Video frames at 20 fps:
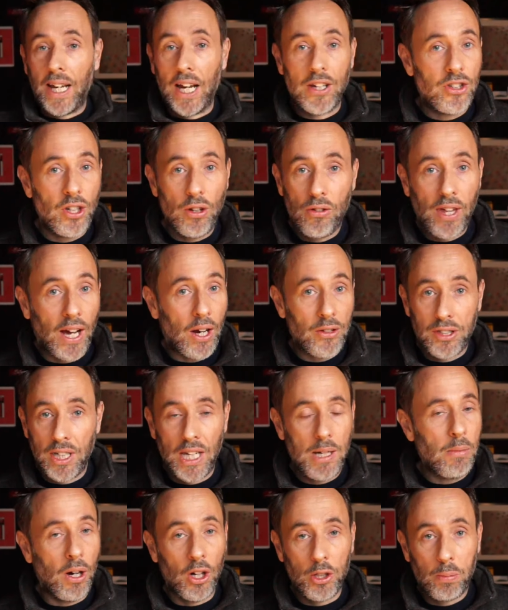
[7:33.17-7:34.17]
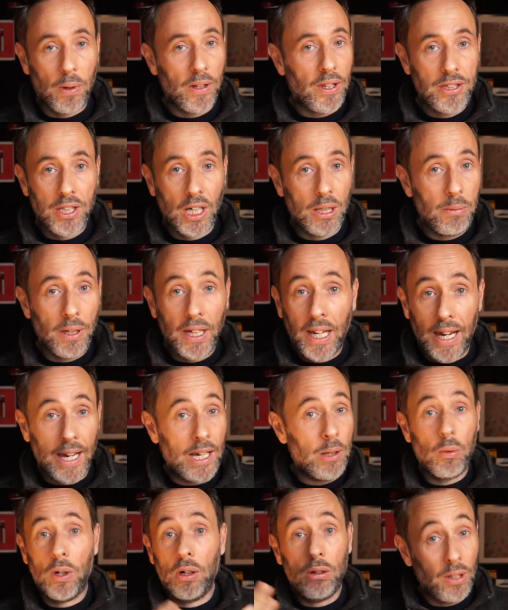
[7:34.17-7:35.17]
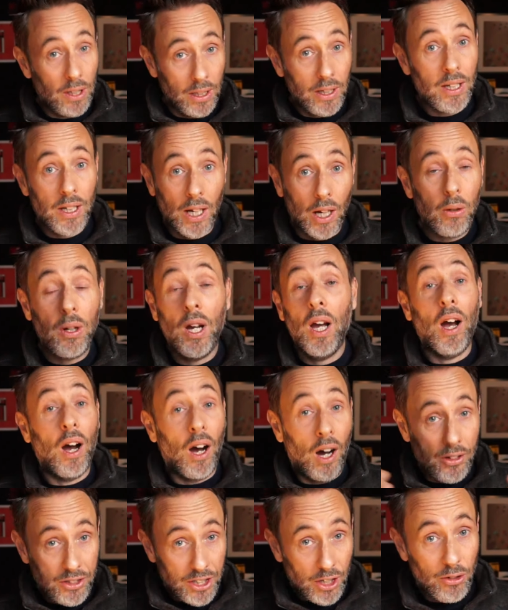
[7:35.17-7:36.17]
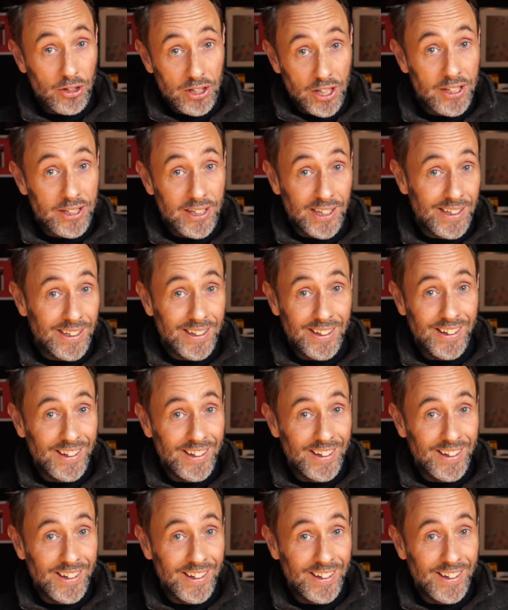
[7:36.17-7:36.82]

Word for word: get 2,000 emails by the time you get in, well, you know, ask your assistant.